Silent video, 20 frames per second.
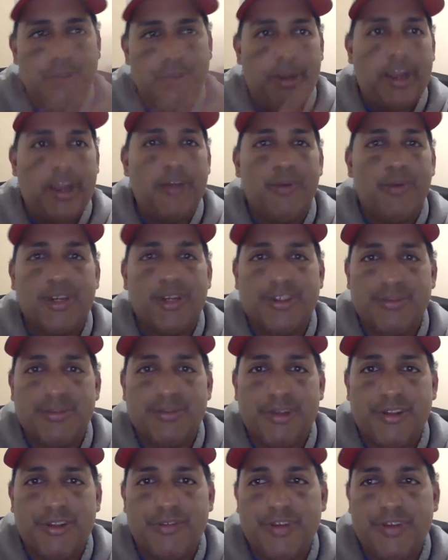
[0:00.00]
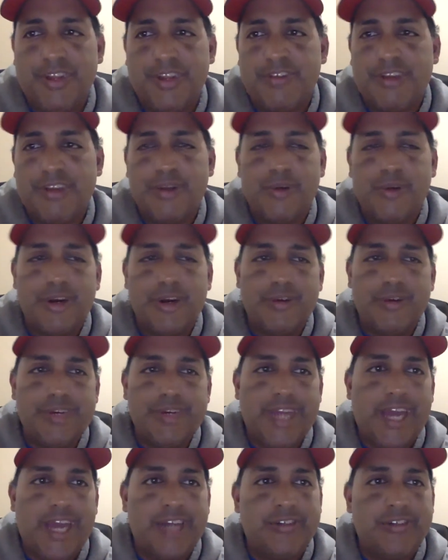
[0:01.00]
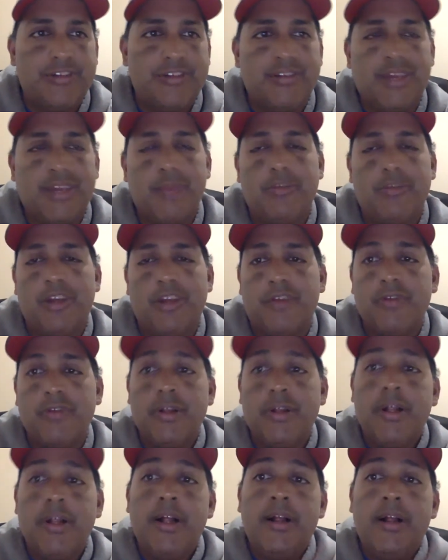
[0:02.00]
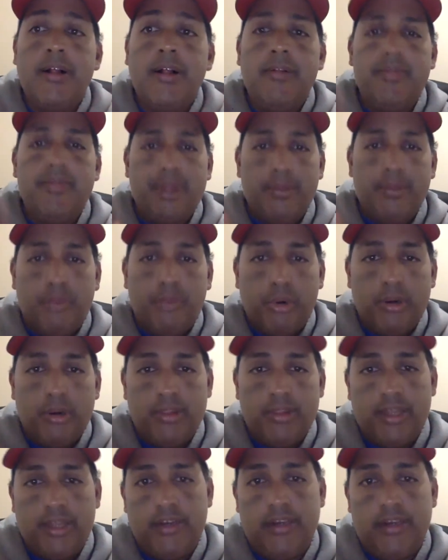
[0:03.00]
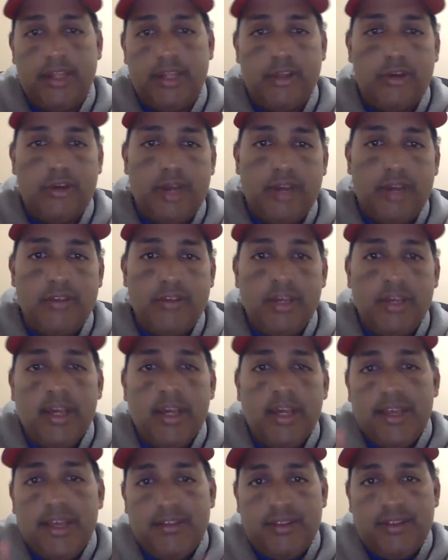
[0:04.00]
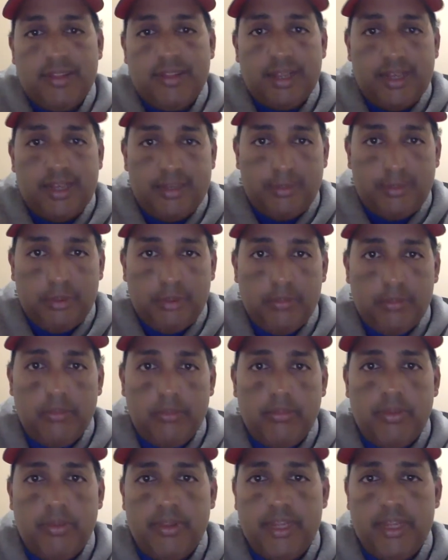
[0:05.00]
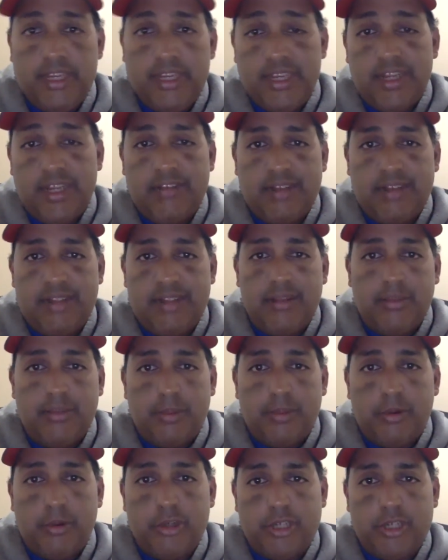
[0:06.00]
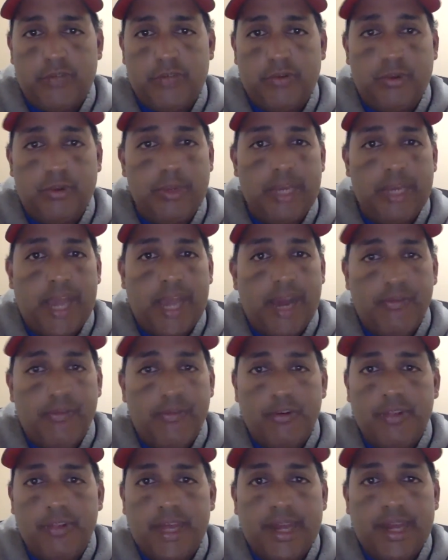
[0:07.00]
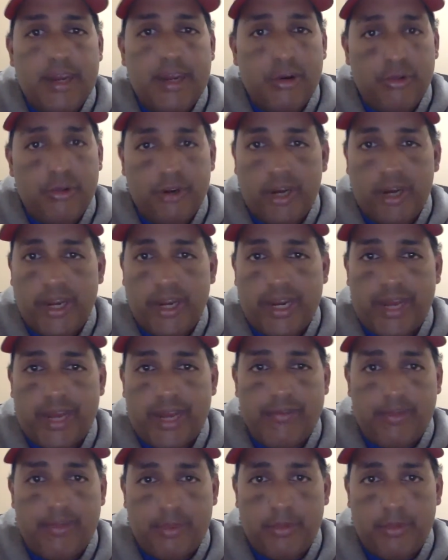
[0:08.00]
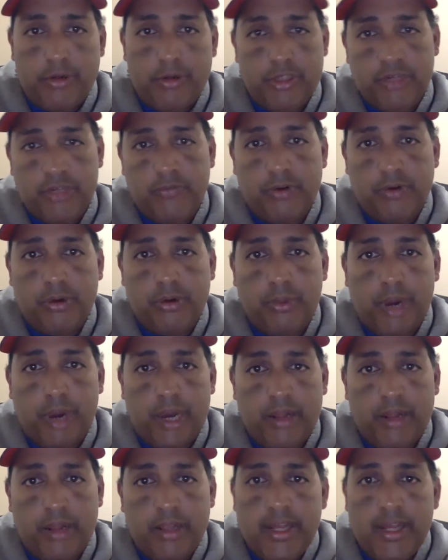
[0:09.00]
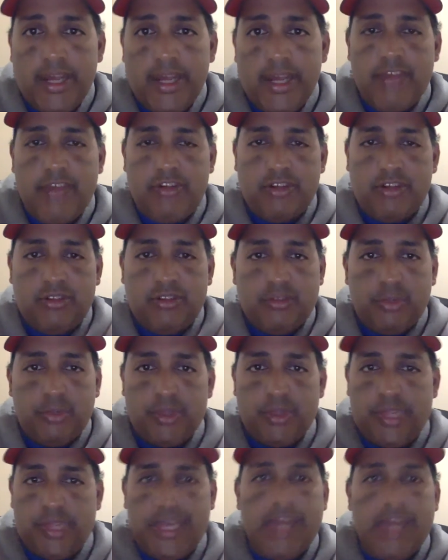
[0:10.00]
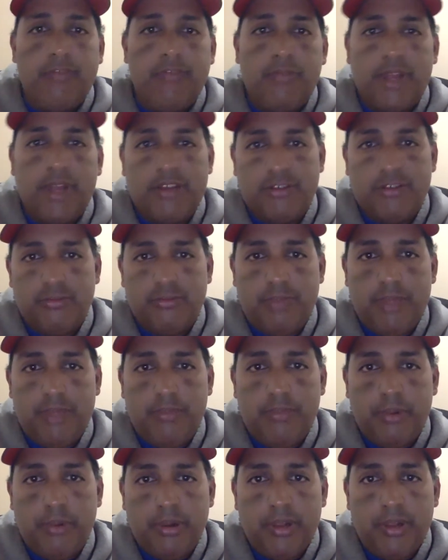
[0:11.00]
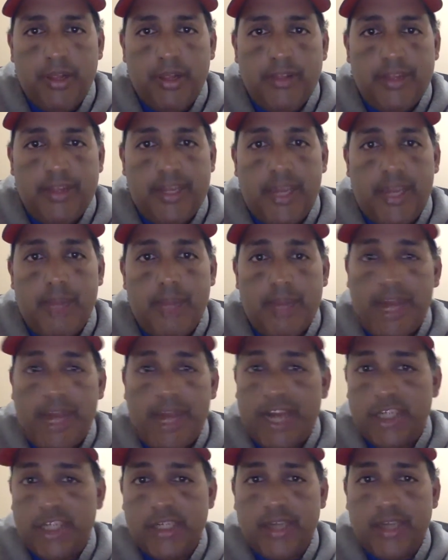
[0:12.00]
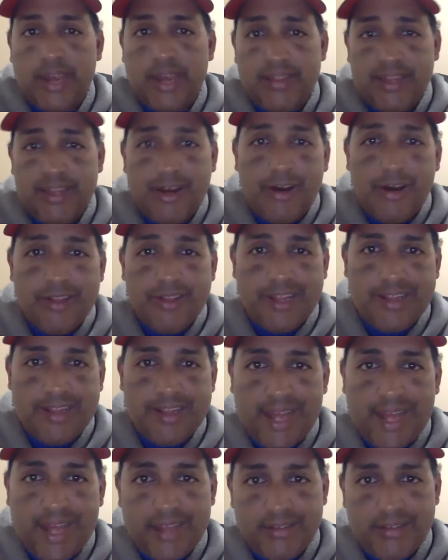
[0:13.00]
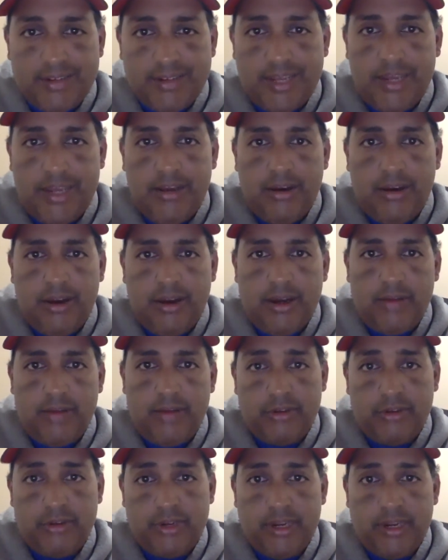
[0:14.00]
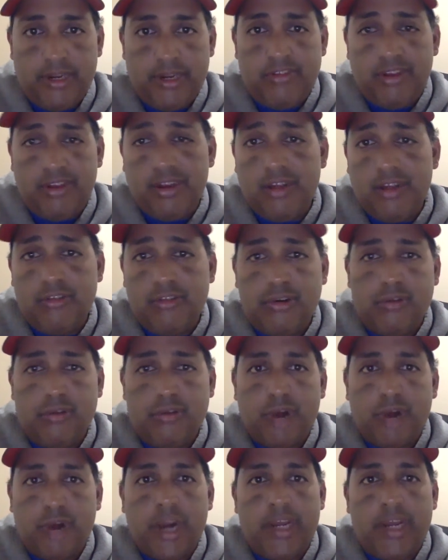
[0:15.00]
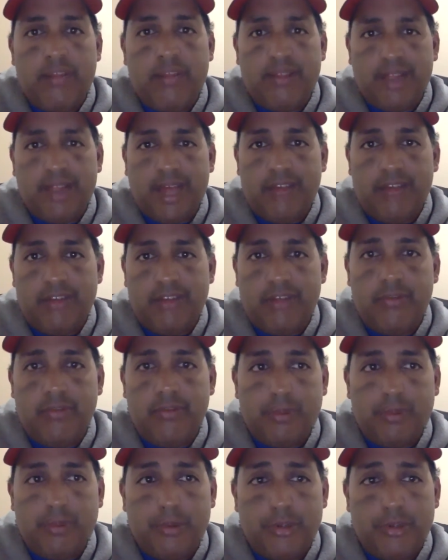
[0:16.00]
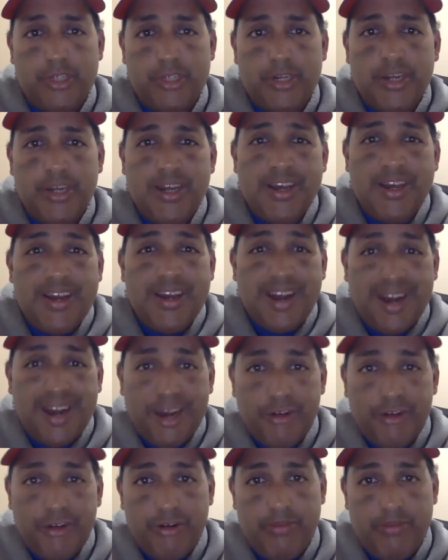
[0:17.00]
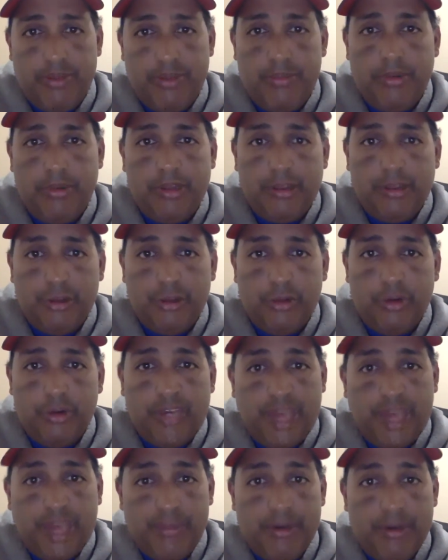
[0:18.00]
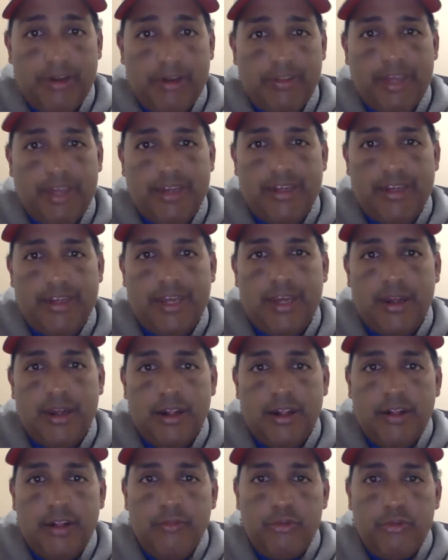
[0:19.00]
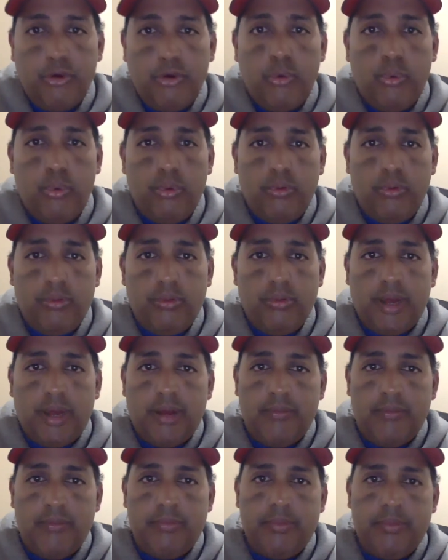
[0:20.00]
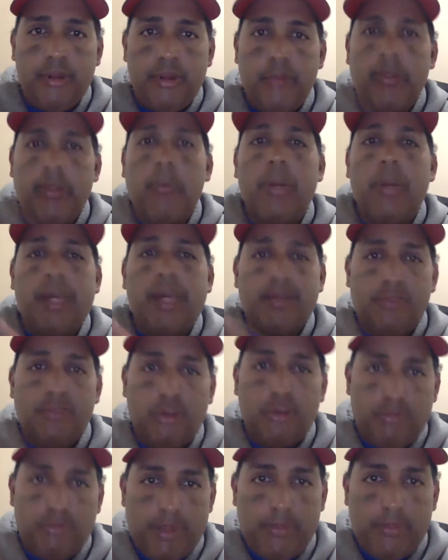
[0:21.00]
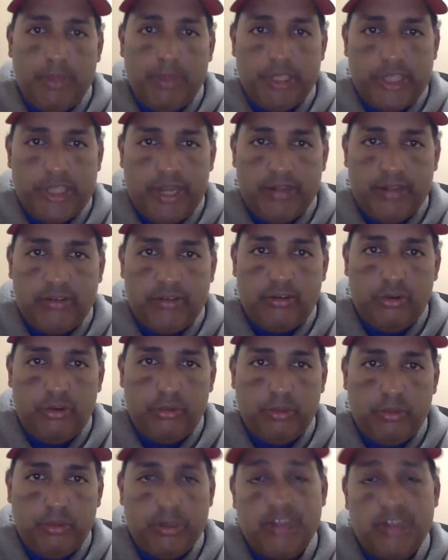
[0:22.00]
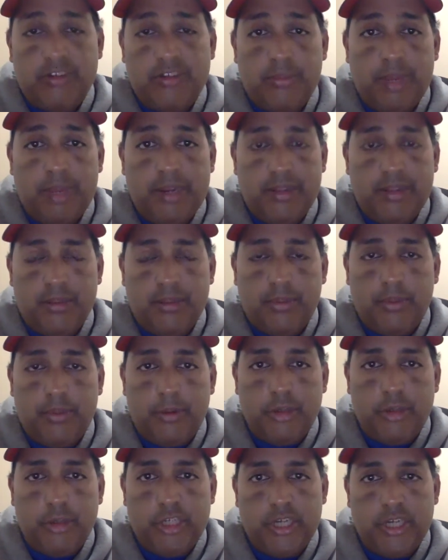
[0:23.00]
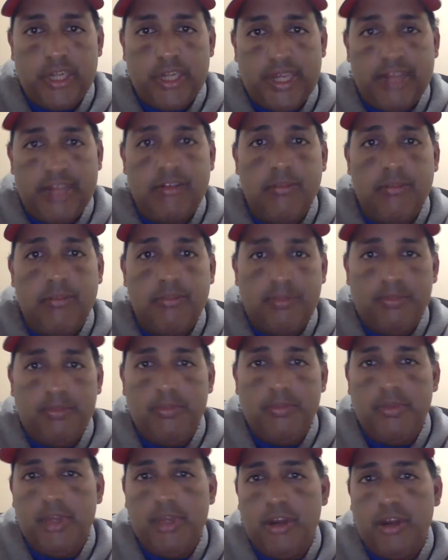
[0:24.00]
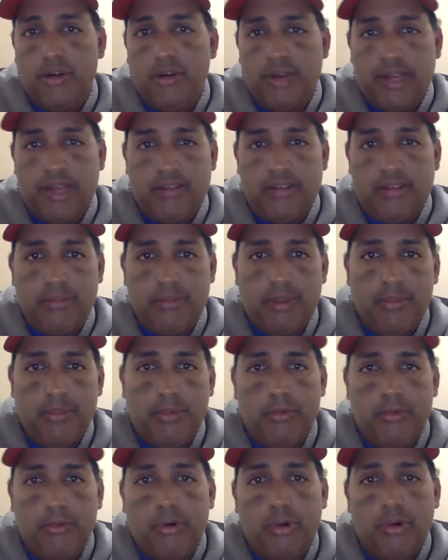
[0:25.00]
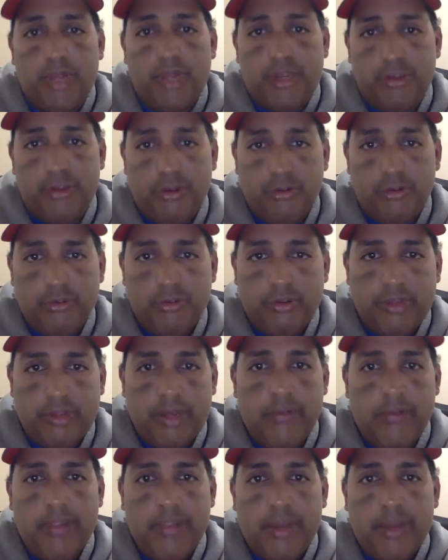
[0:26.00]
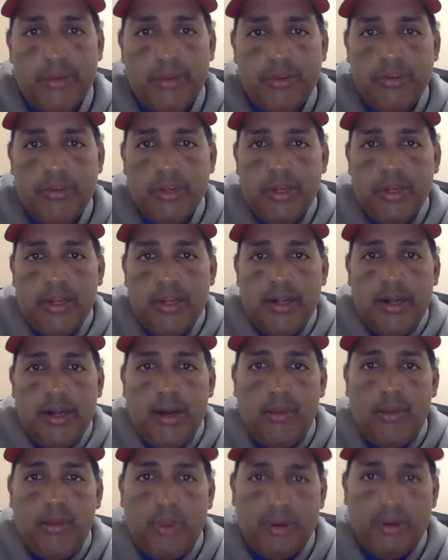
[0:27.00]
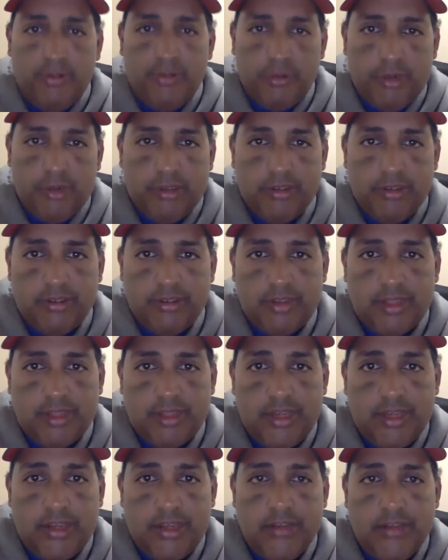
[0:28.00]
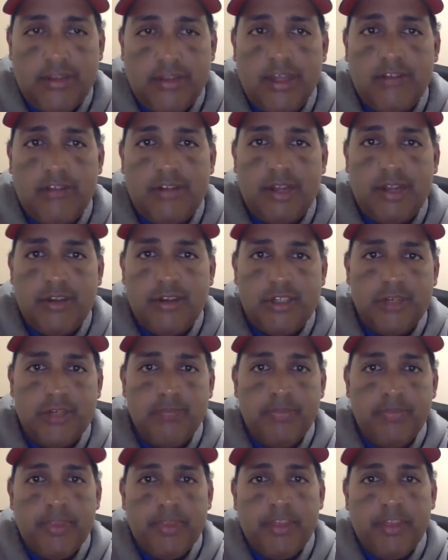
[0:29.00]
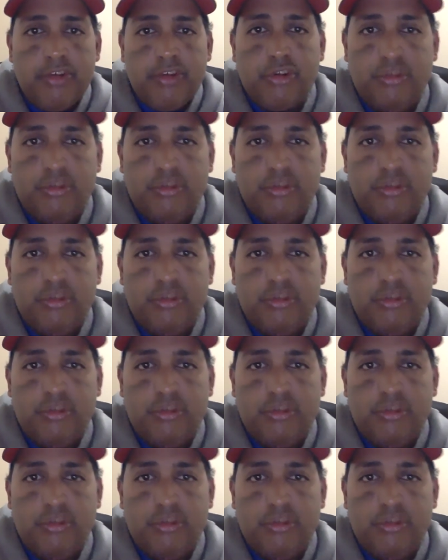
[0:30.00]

back and watch some other videos. I don't want to rehash the same stuff the important thing to tell you guys is that they did prom- they did extend the promotion for a week. After that, I know they're not going to have a promotion for a while. It's just with the influx of people that came in. Actually, I think on that last day, uh, so today's Sunday, so on Friday, the last day of the promotion, hundred people alone came in on that day. So. Uh, you know they want to give those people a chance to participate in the promotion and get some you know get some people rolling too so that that was uh, one of the reasons that they did the extension so it's